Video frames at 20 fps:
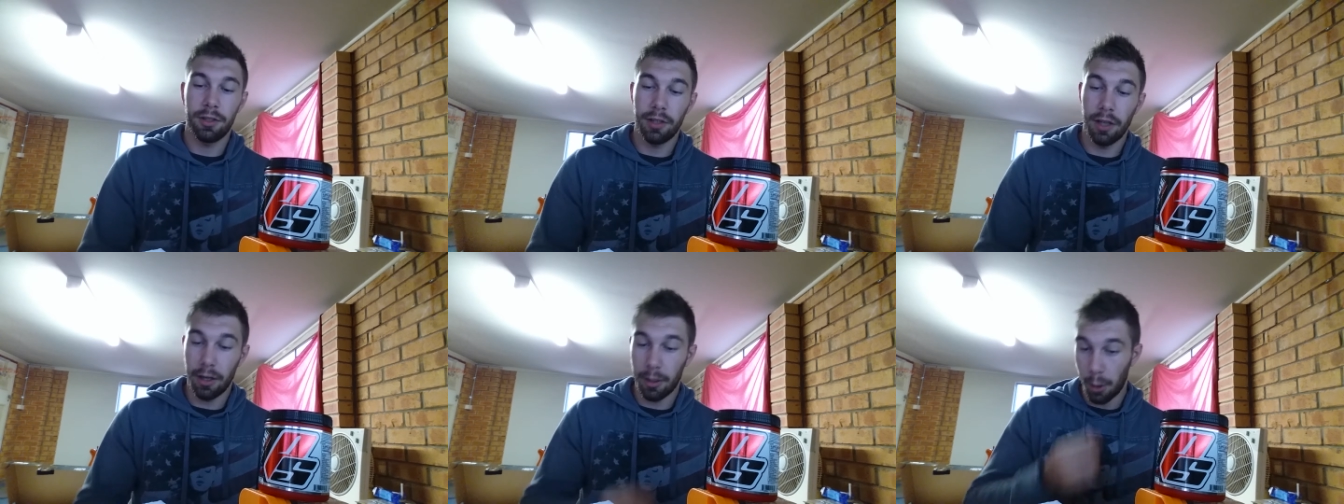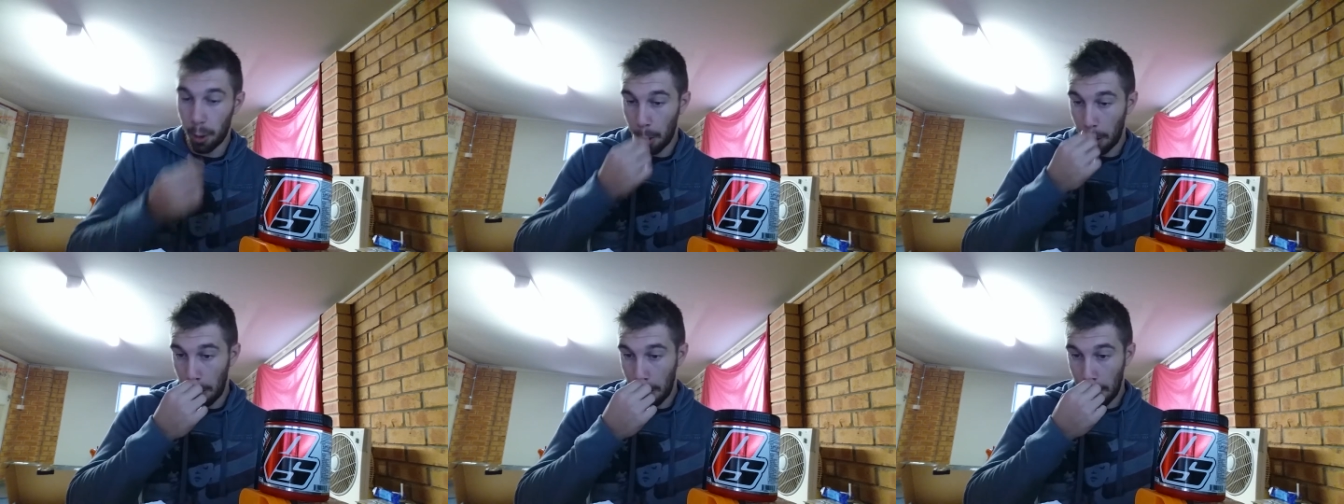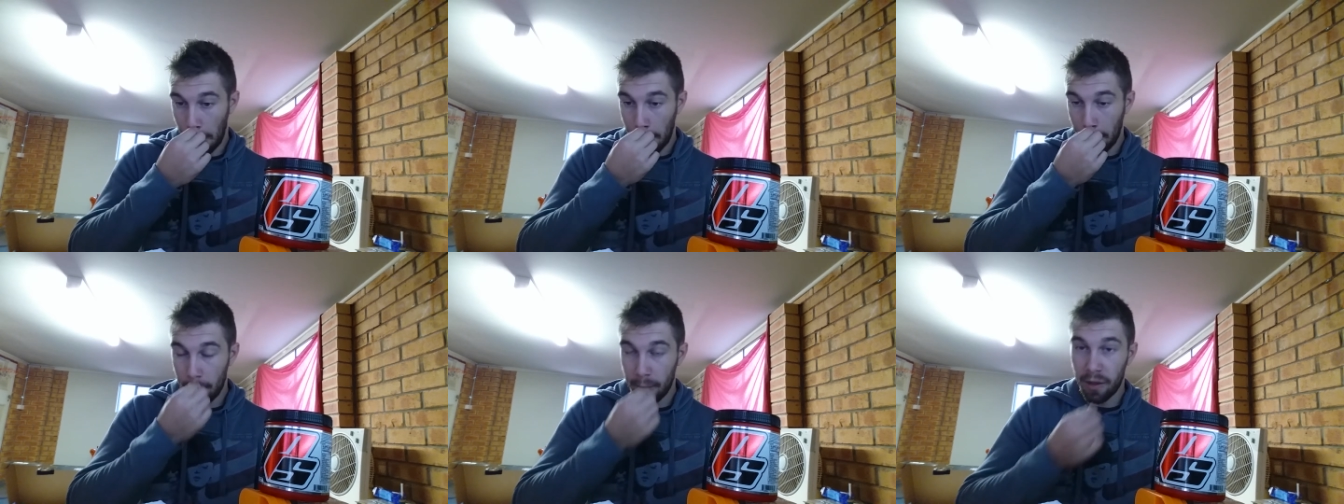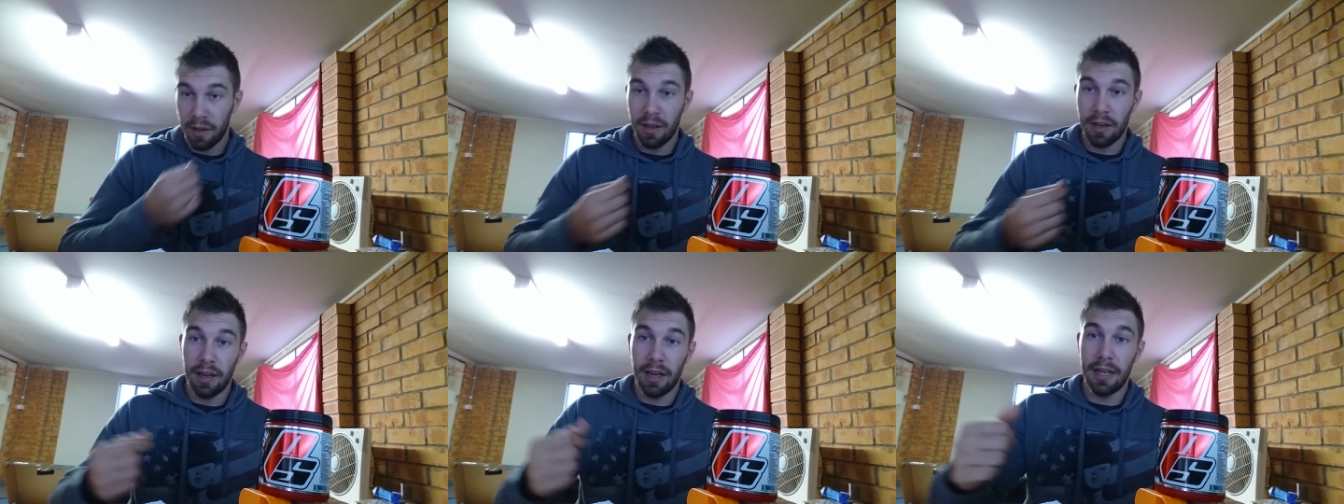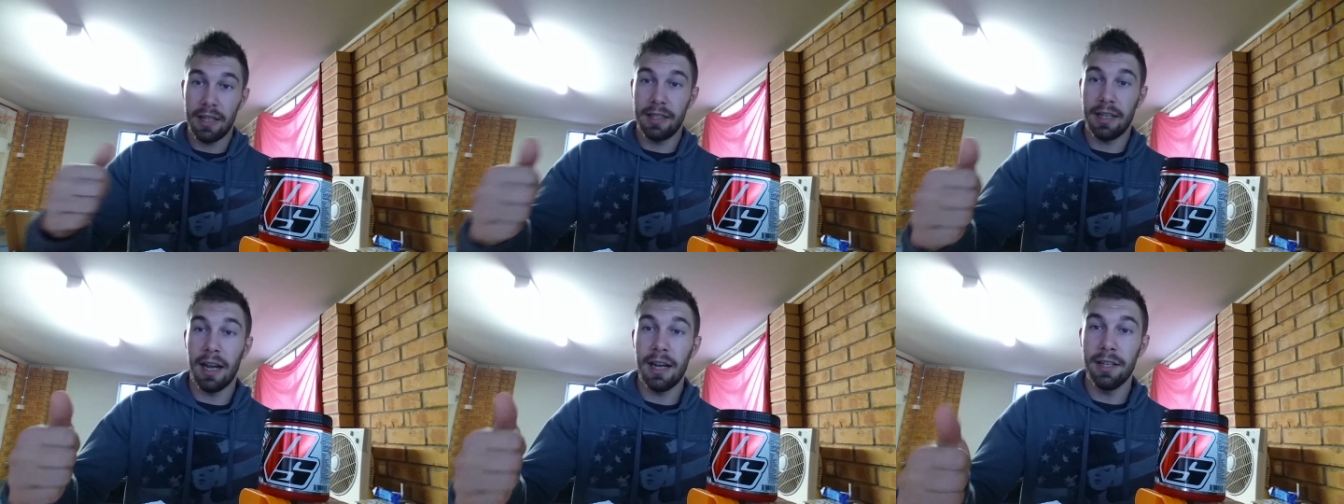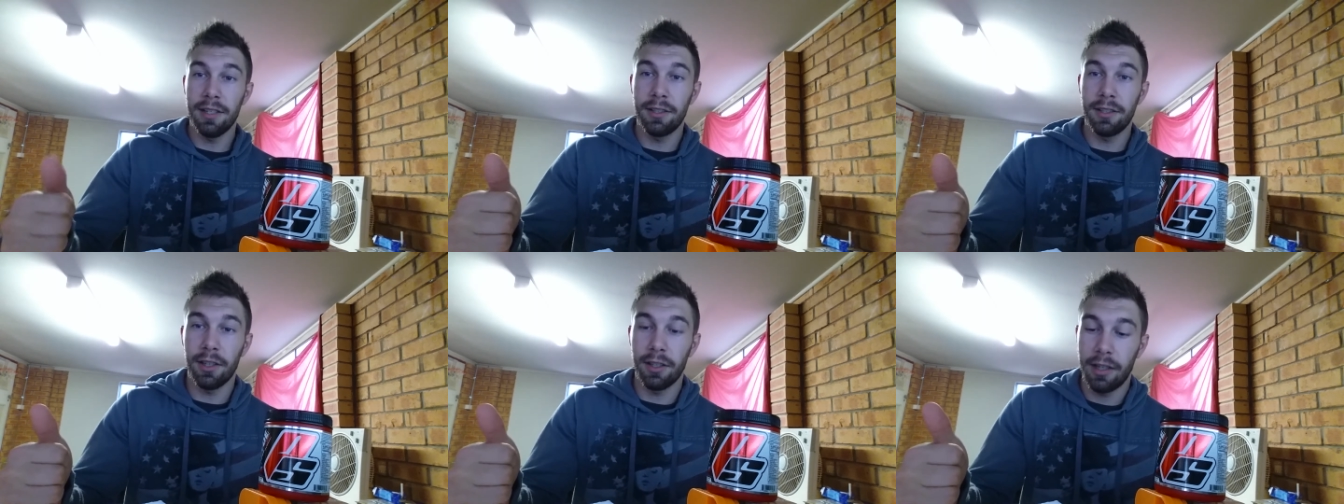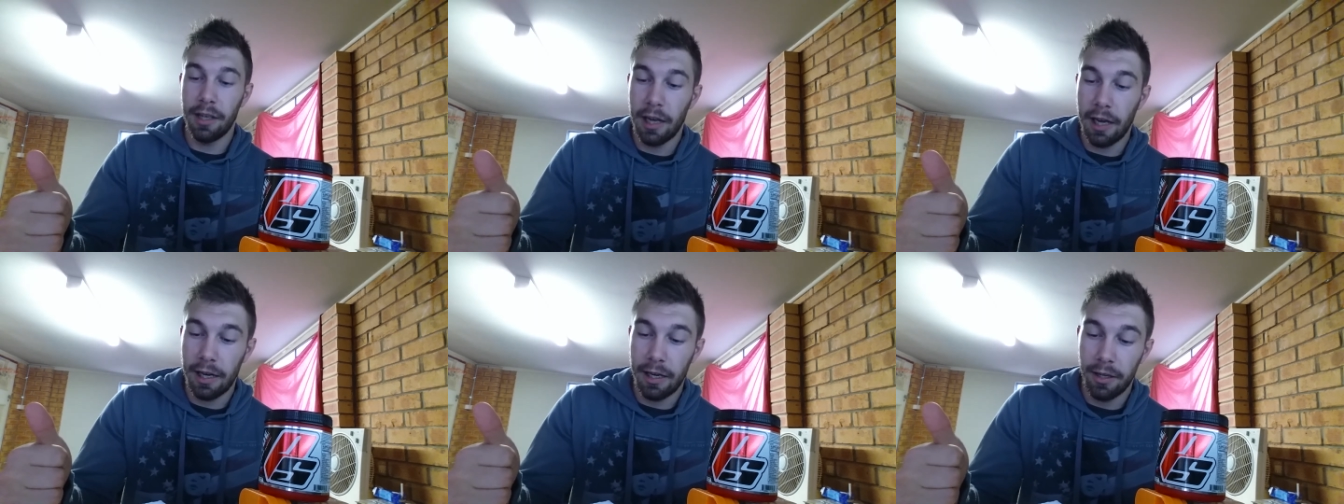So, it tastes
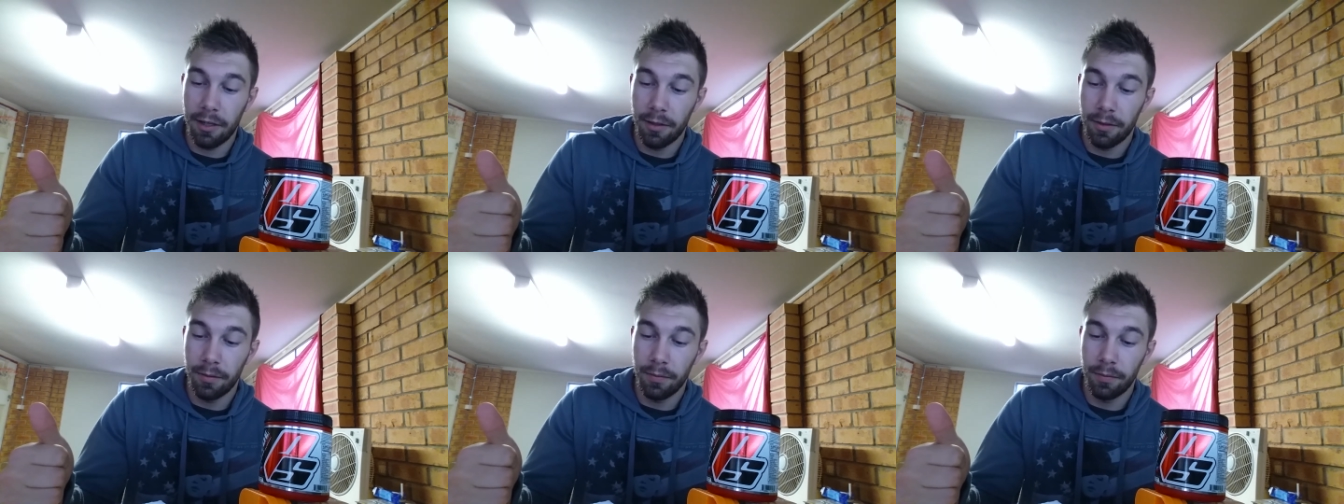okay.